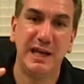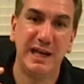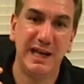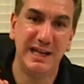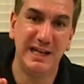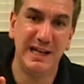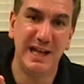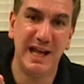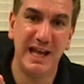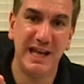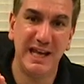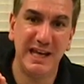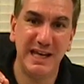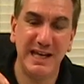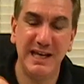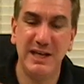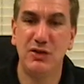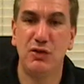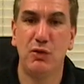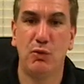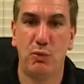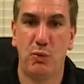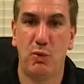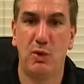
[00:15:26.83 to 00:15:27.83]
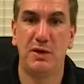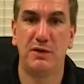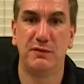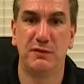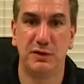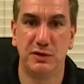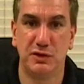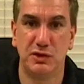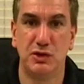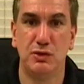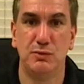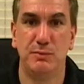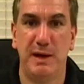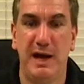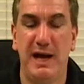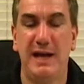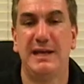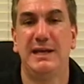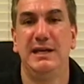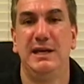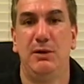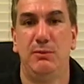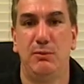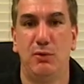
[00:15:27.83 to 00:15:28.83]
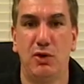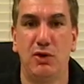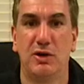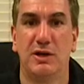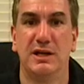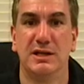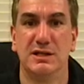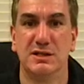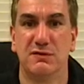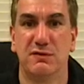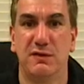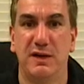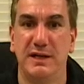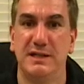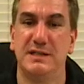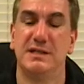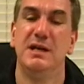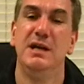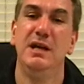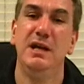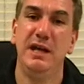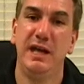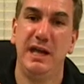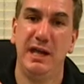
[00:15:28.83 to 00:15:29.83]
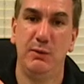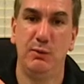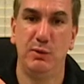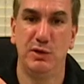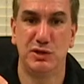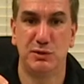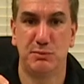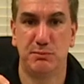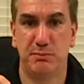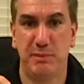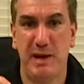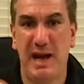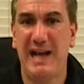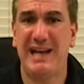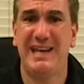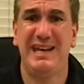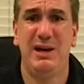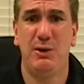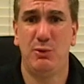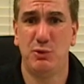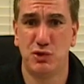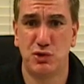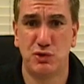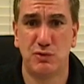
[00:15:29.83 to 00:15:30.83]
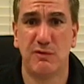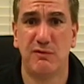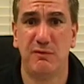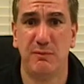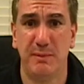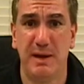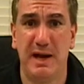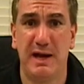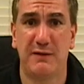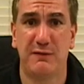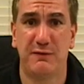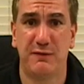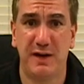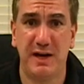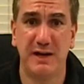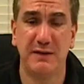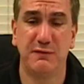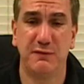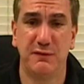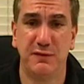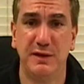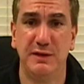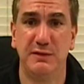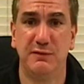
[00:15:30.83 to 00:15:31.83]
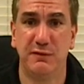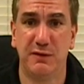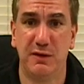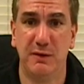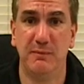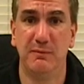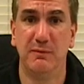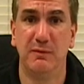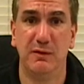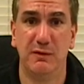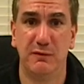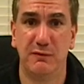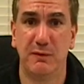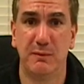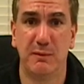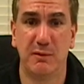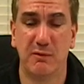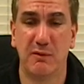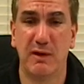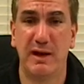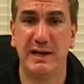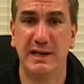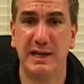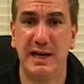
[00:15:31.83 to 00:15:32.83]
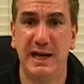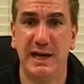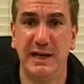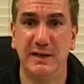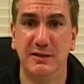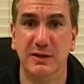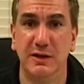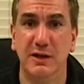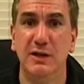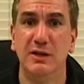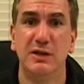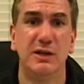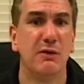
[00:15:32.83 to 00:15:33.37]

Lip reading: in either one of the two Pacquiao-Marquez fights in which Pacquiao was driven back 5 feet from a right hand.